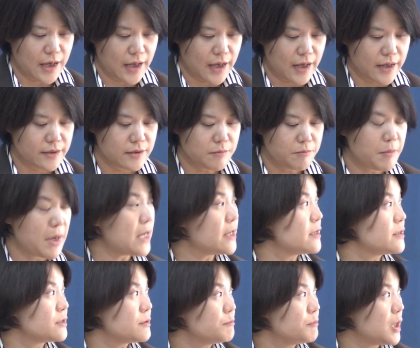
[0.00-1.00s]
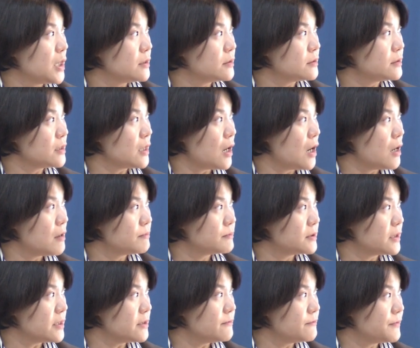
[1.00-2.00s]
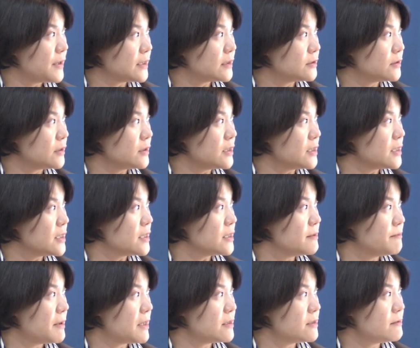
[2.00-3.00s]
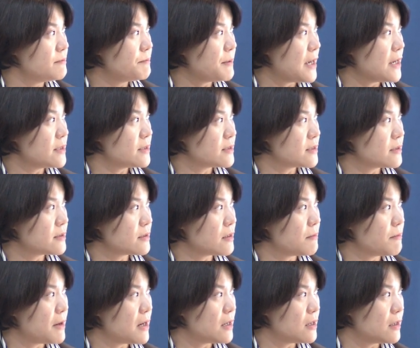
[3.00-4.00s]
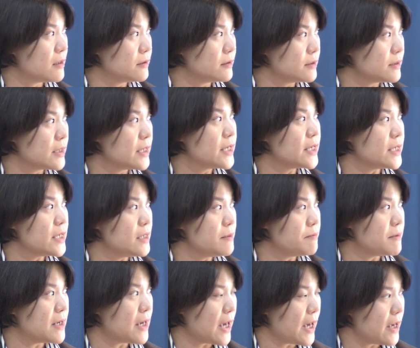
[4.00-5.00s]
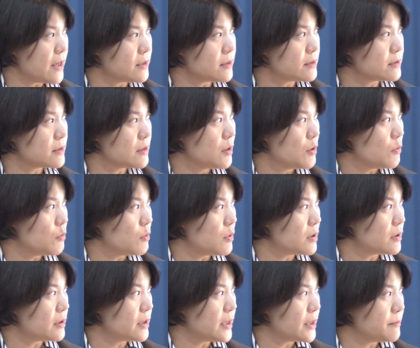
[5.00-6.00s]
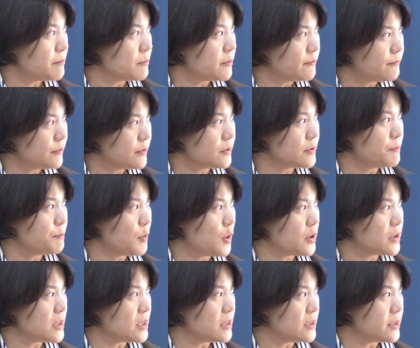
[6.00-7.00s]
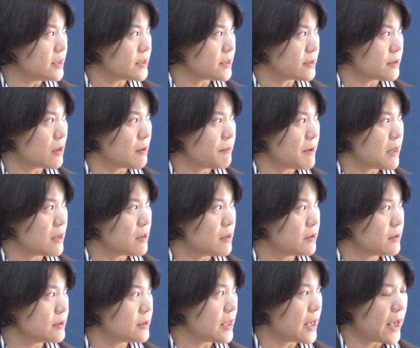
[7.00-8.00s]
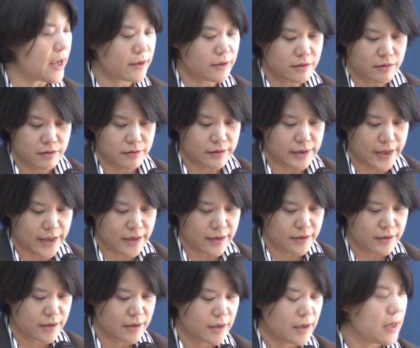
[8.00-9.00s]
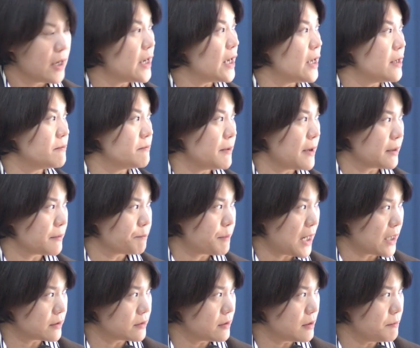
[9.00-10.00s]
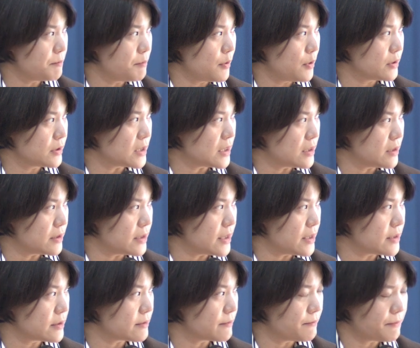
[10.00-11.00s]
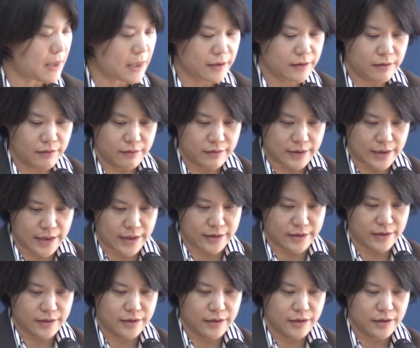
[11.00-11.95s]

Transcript: and the management of the infection event-based surveillance, EBS, water and foodborne illness surveillance, Internet, and vector-borne illness, VectorNet.